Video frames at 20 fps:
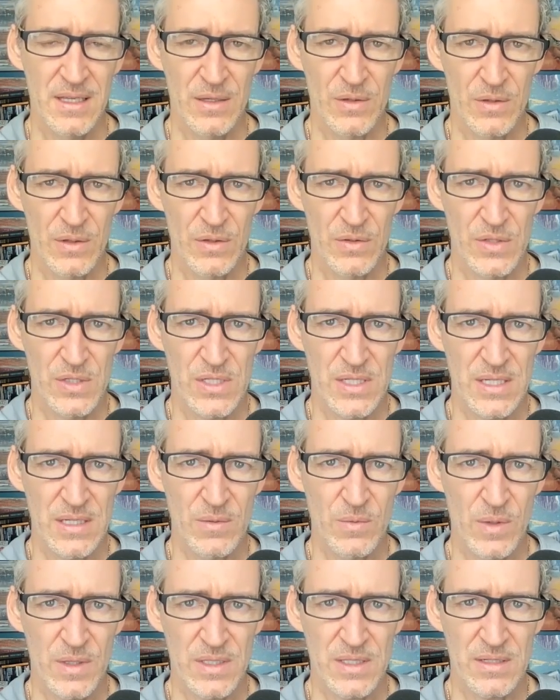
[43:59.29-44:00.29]
You can go
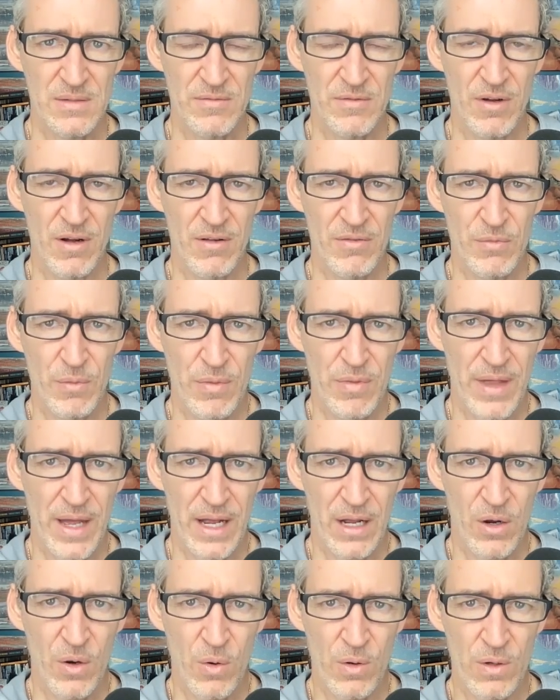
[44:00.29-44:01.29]
see what's involved with
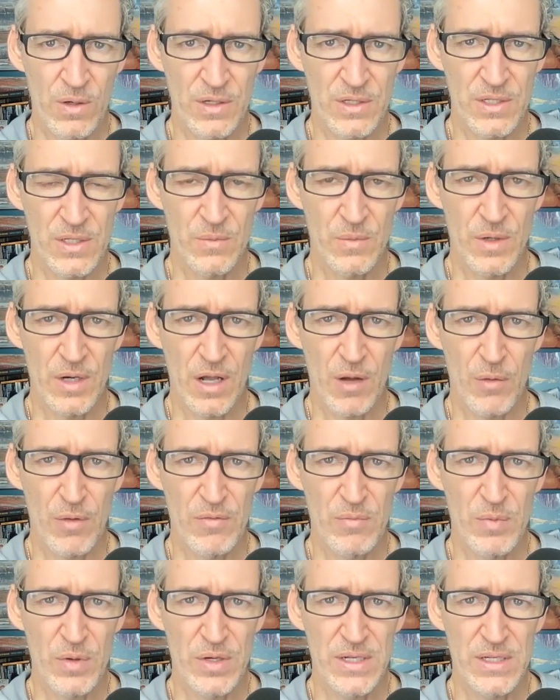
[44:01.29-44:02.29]
that course and what all
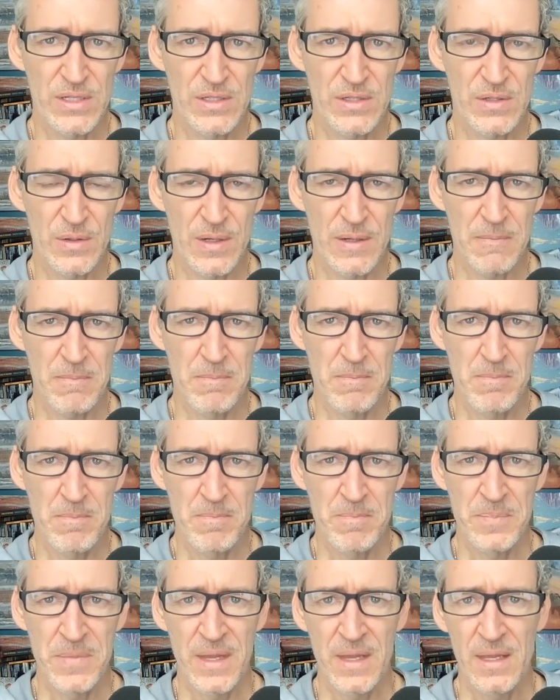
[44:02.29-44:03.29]
we've put into it.
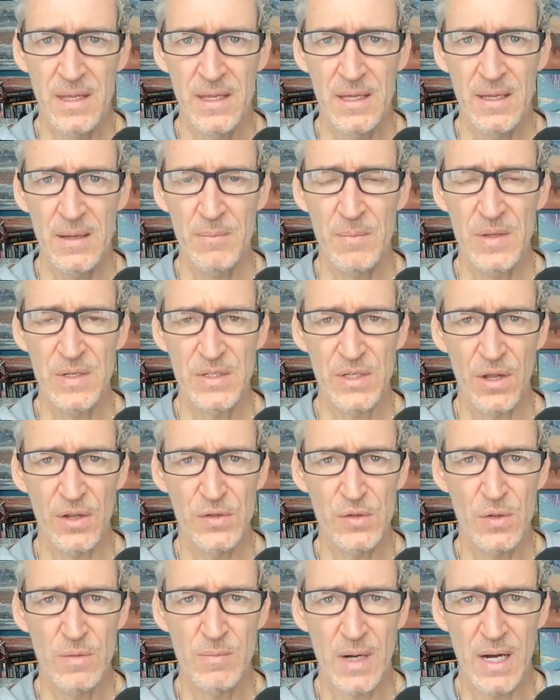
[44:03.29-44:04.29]
It's
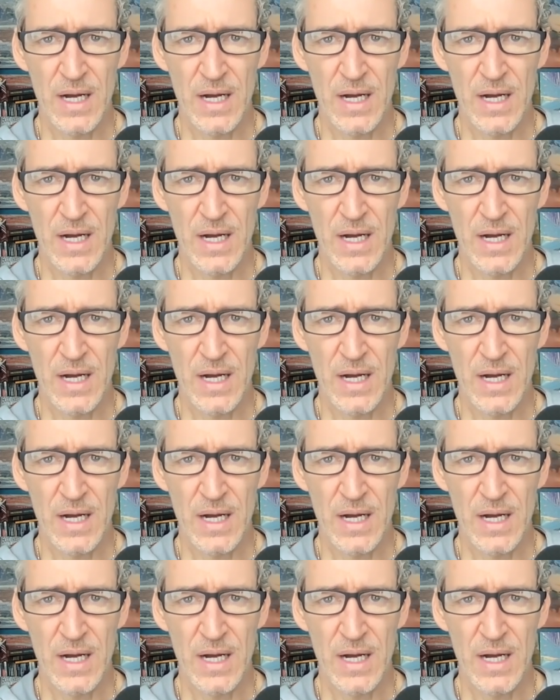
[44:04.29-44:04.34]
also a